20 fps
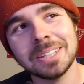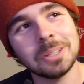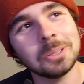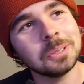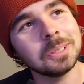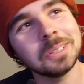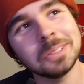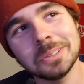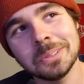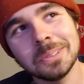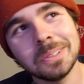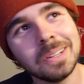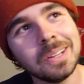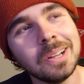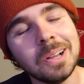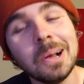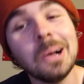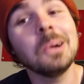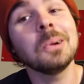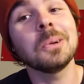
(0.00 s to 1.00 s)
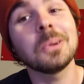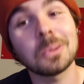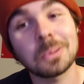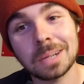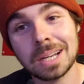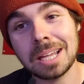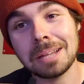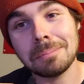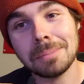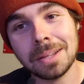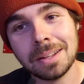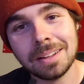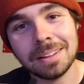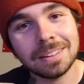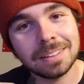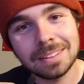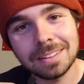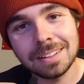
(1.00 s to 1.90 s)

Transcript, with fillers: oh, you, oh, grandma.